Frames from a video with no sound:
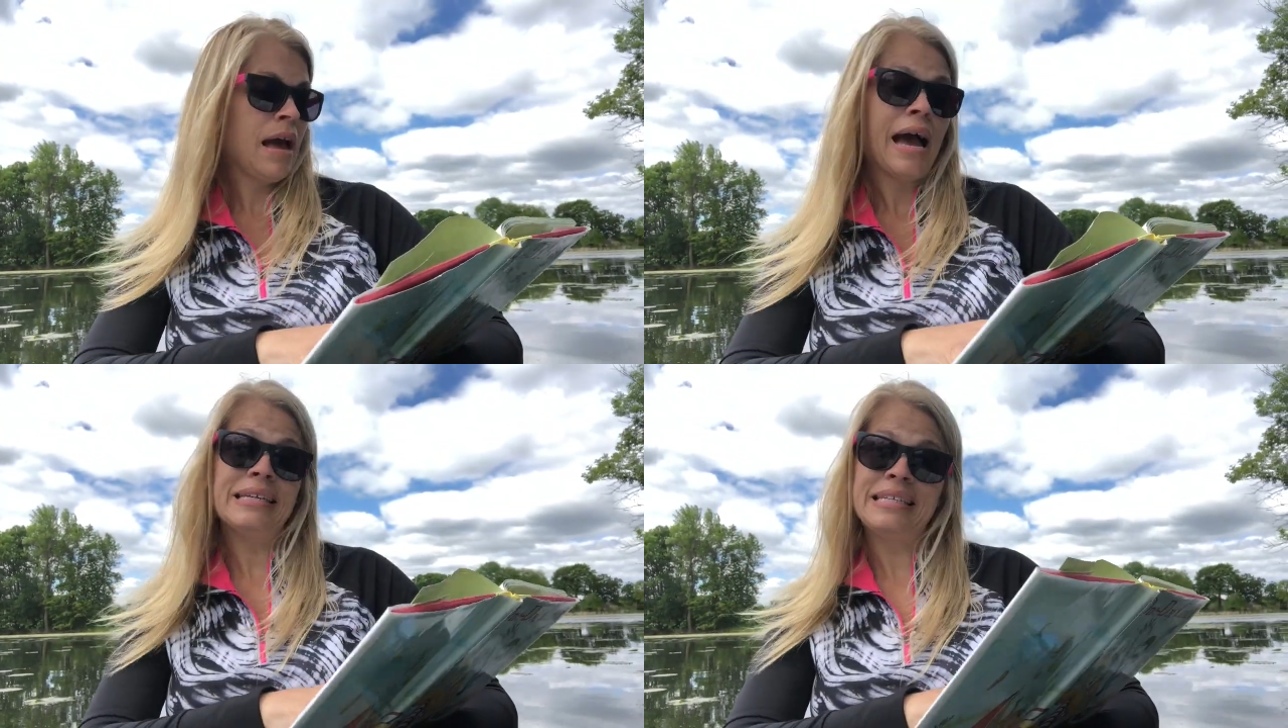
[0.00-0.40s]

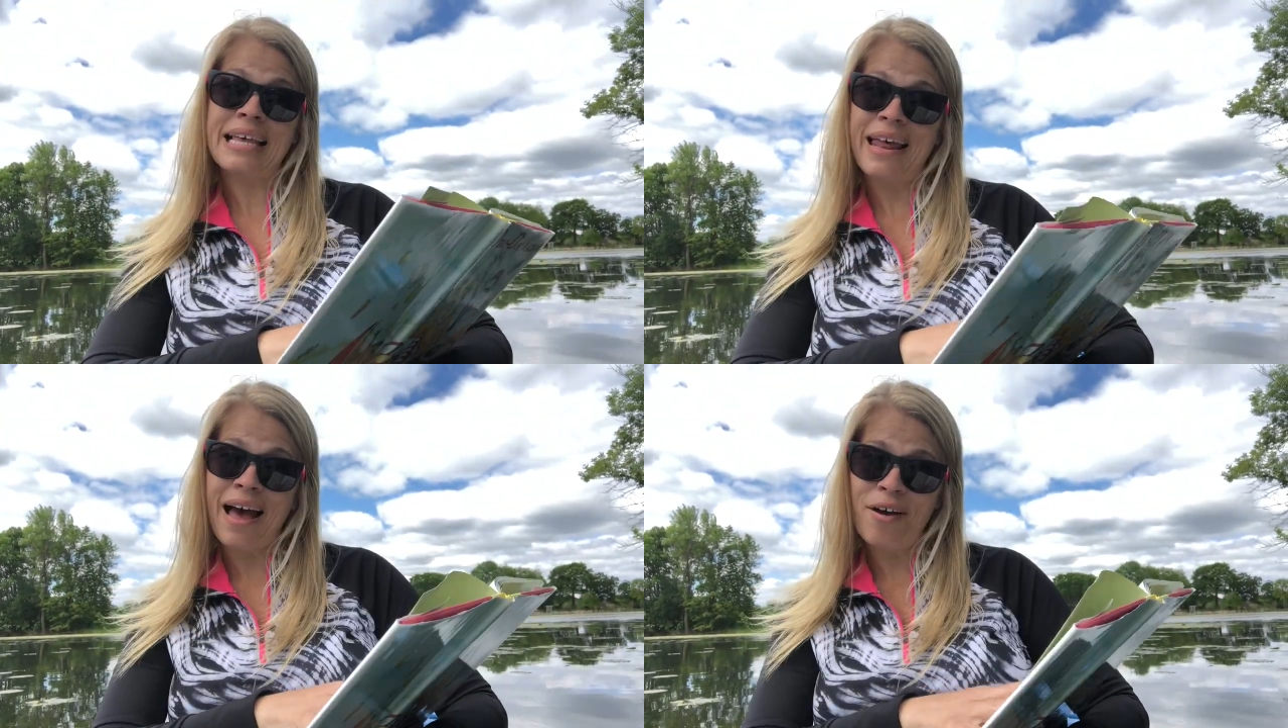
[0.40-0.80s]
I
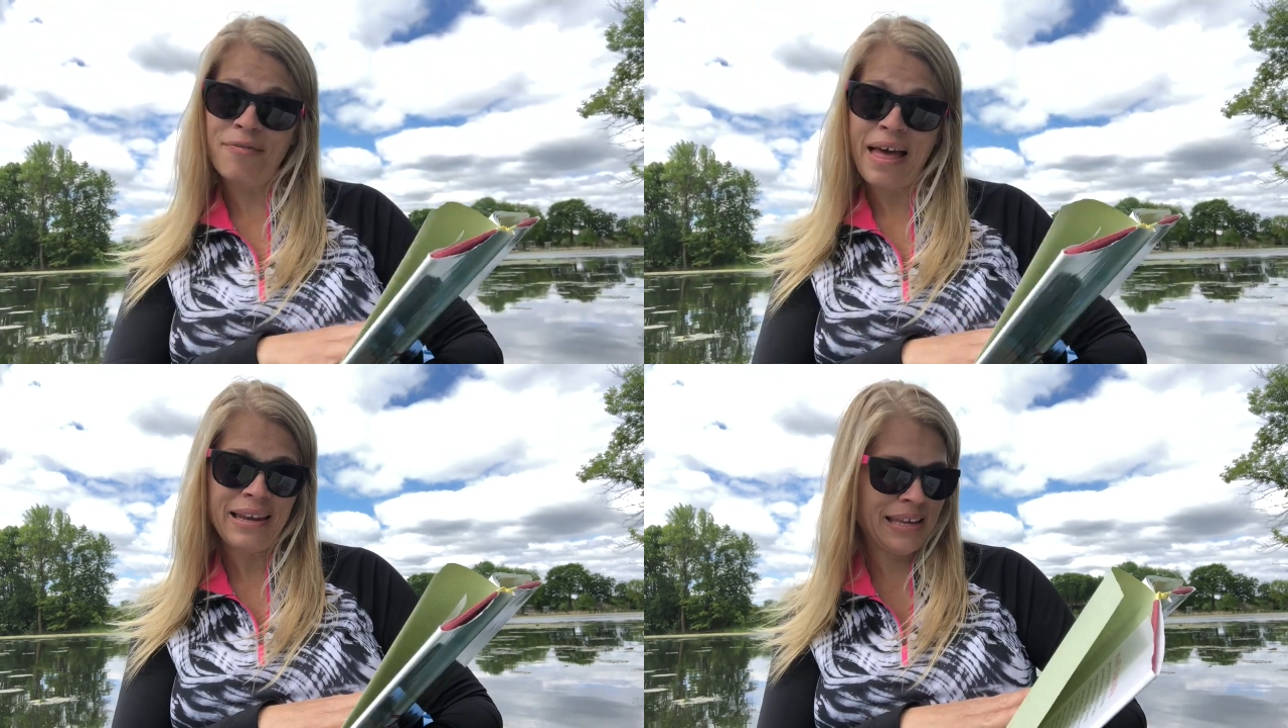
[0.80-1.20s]
set off
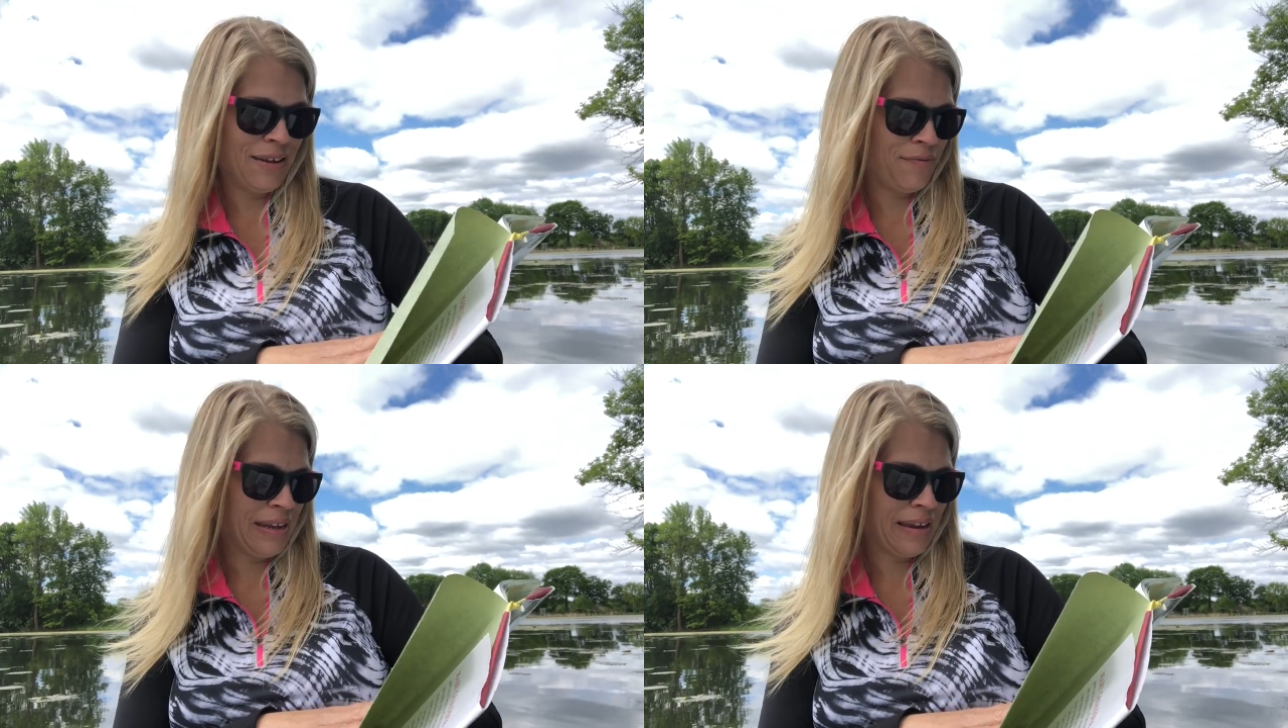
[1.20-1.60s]
that
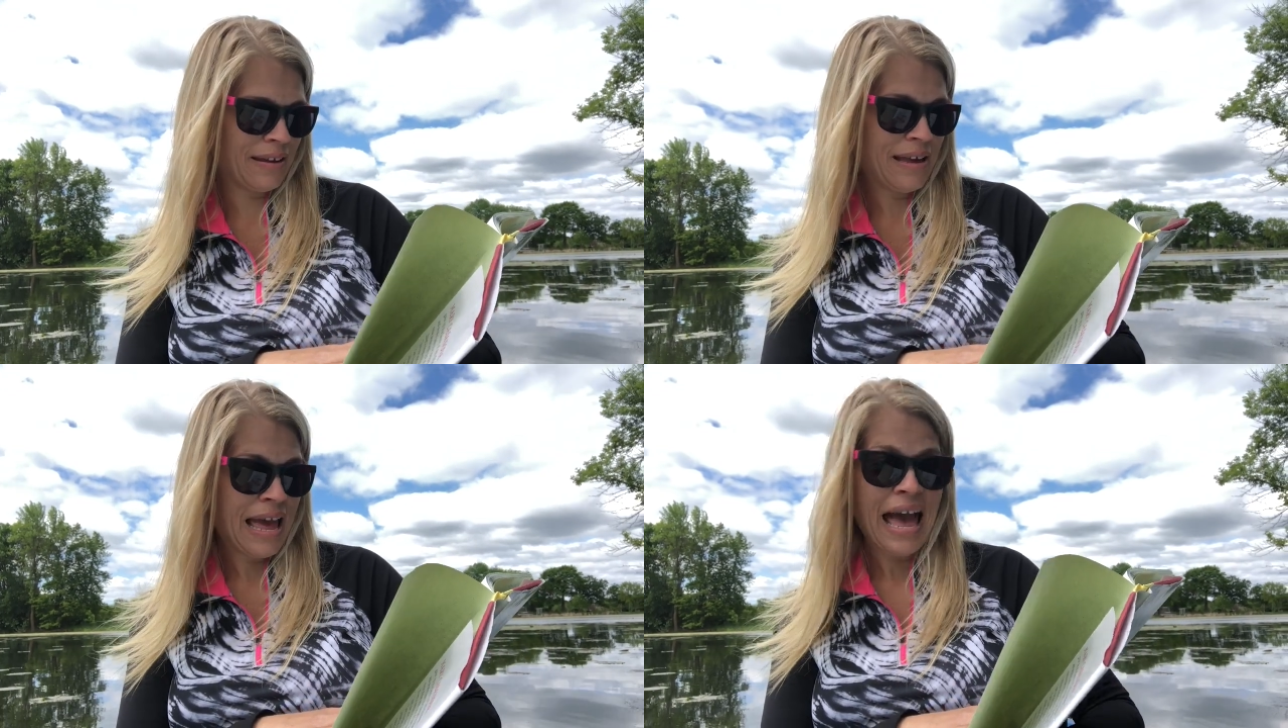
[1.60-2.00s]
evening
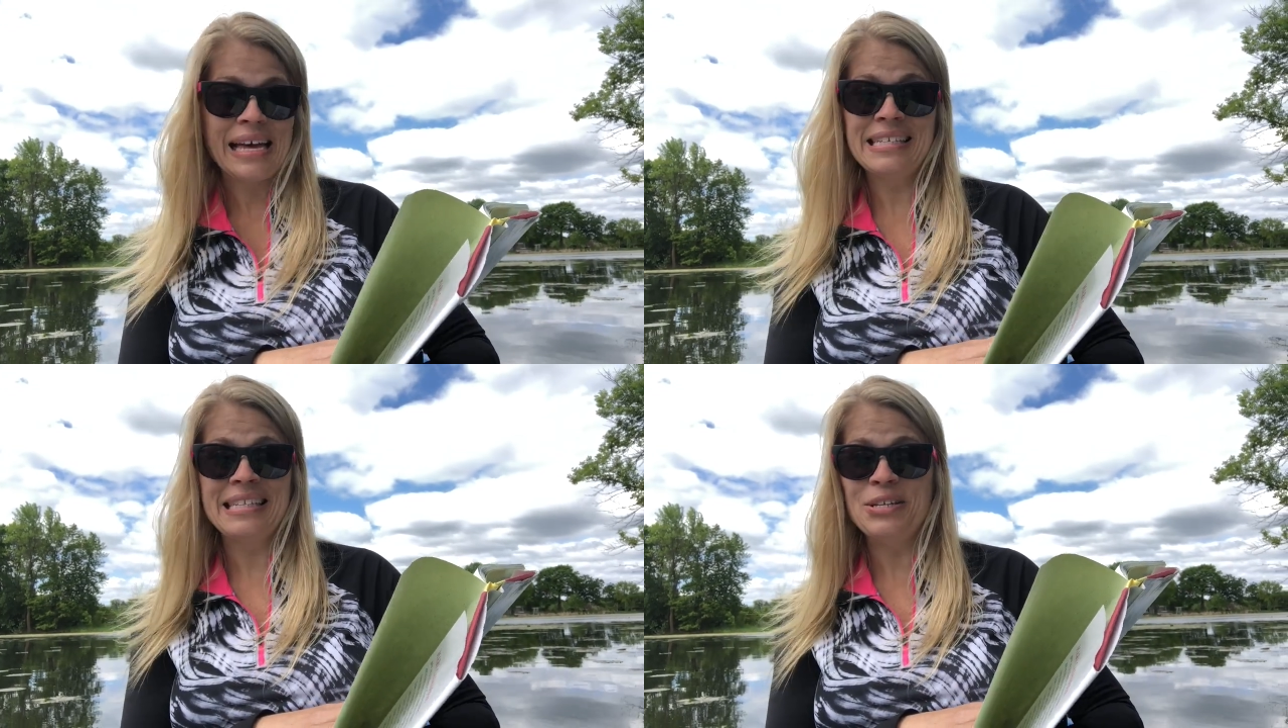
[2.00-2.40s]

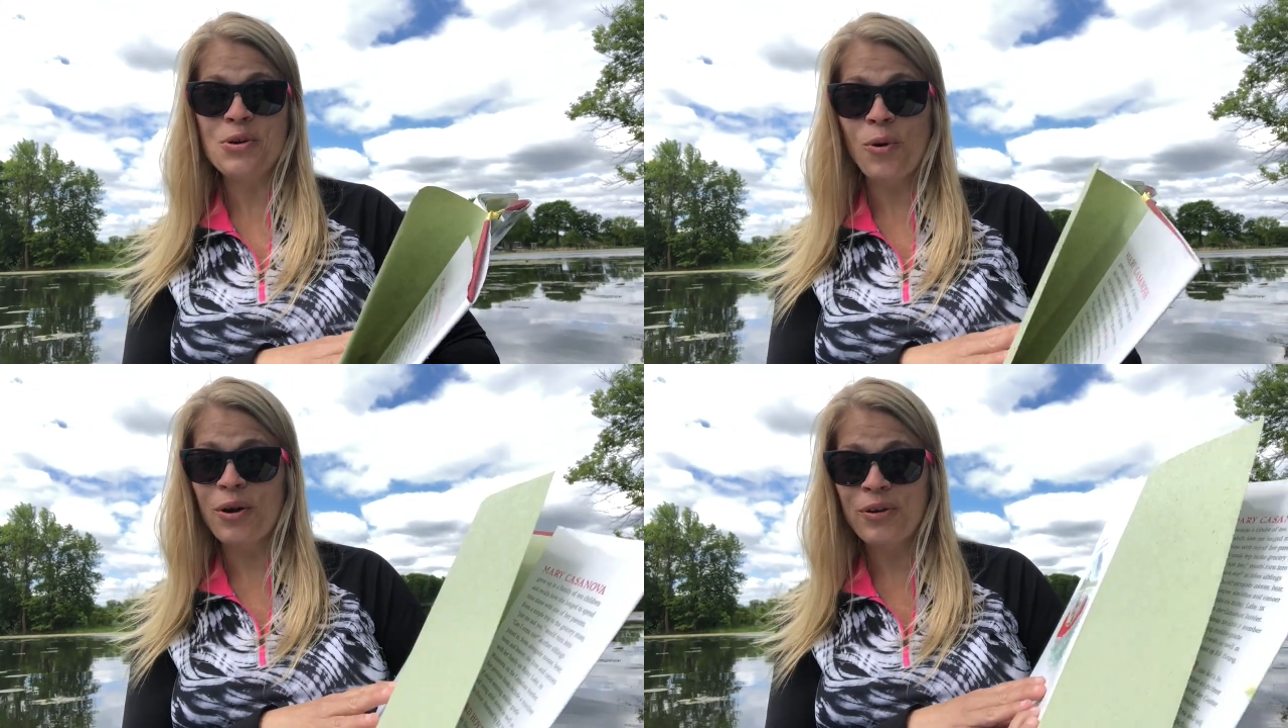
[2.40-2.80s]
as the
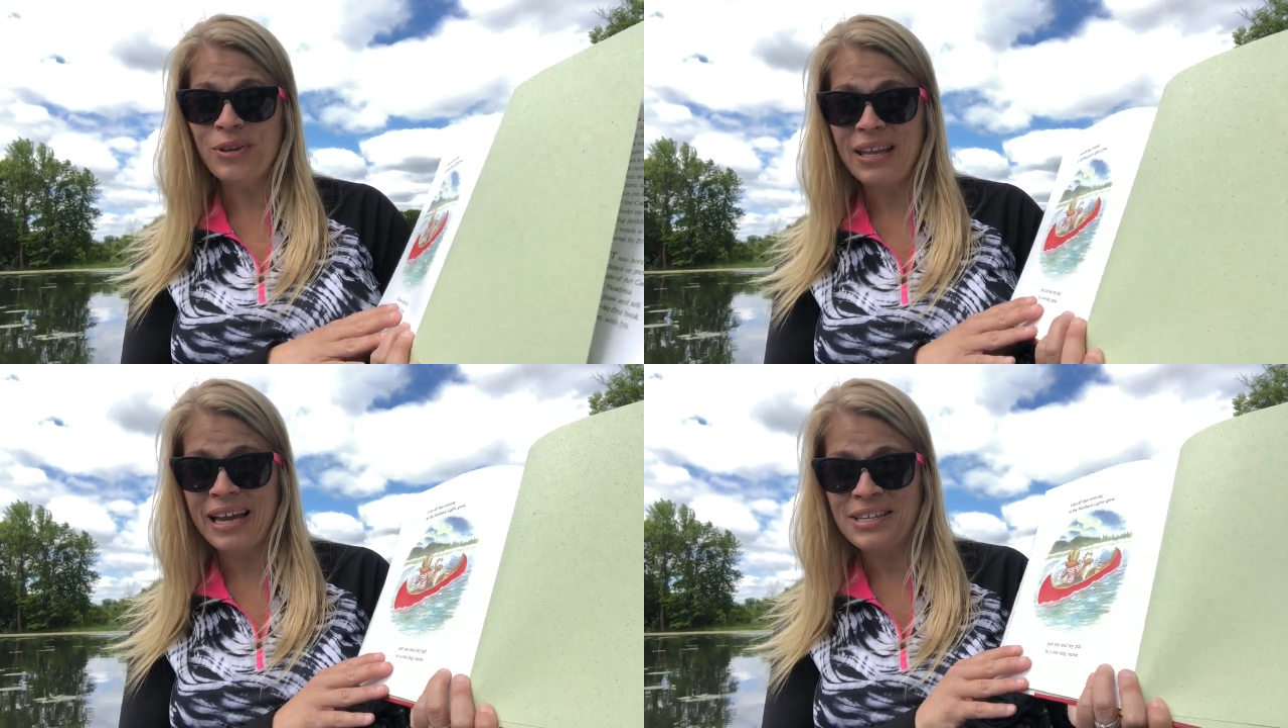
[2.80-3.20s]

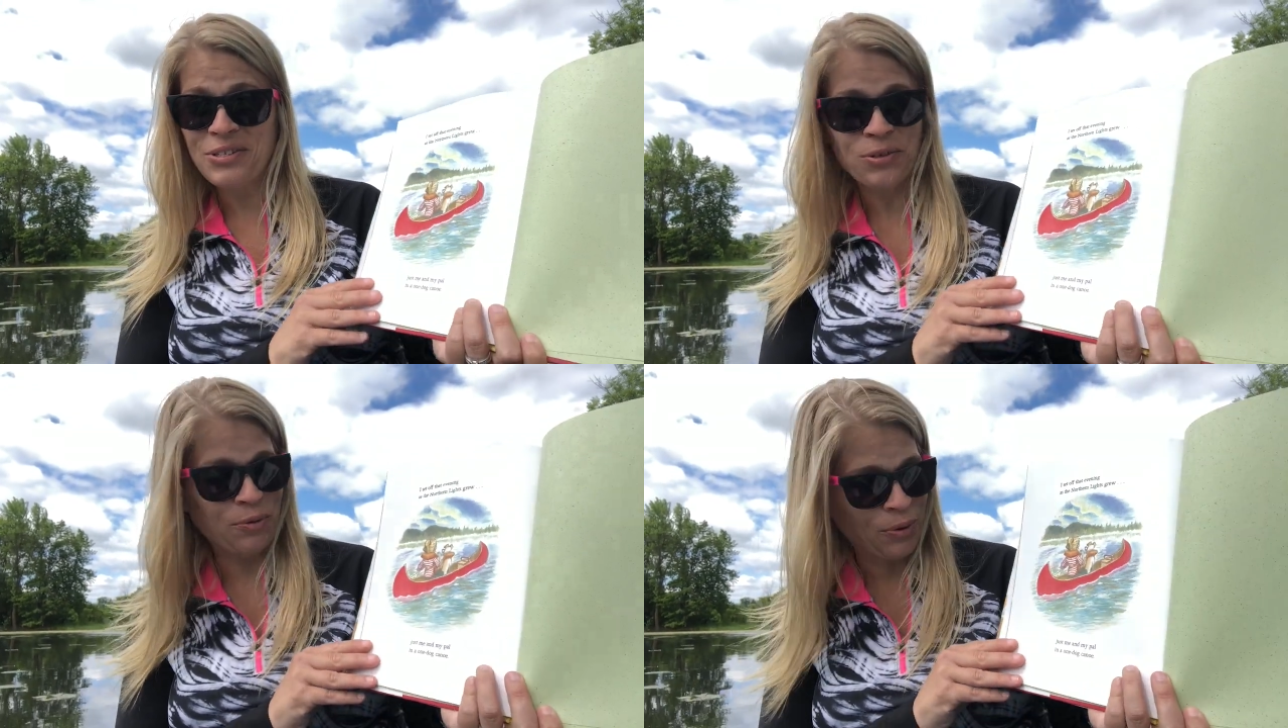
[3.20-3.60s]
northern
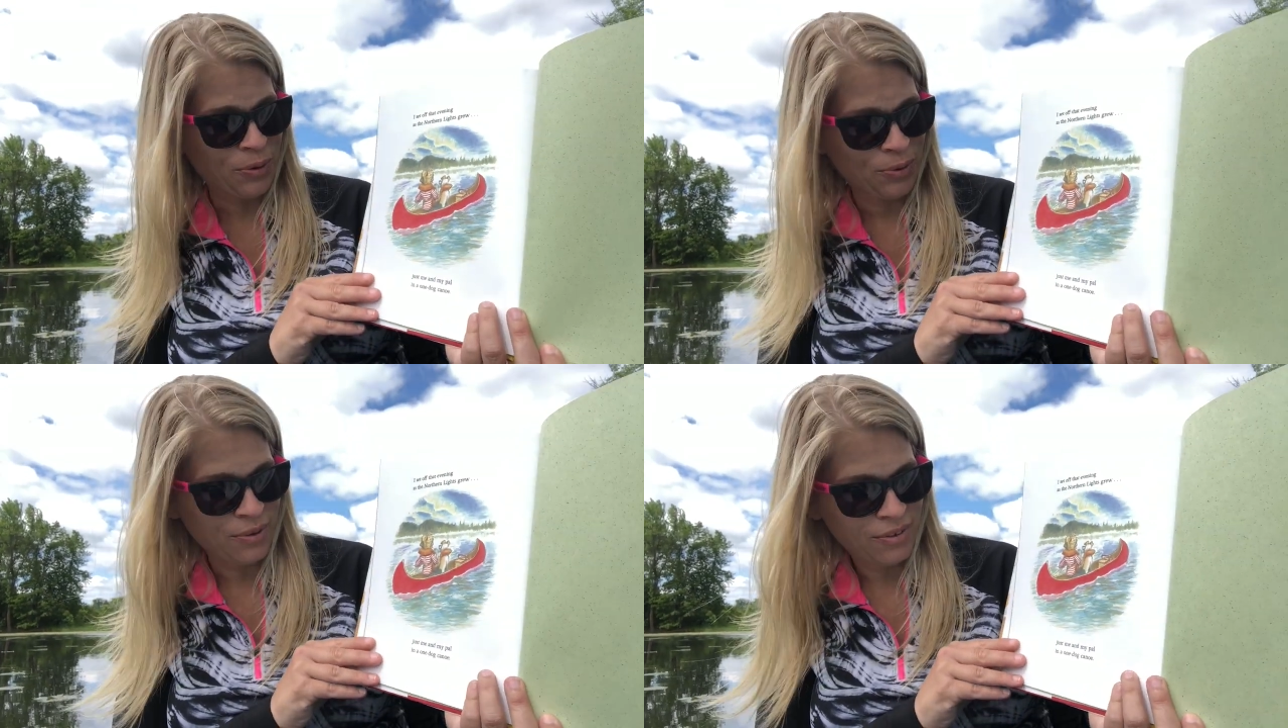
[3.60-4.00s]
lights grew,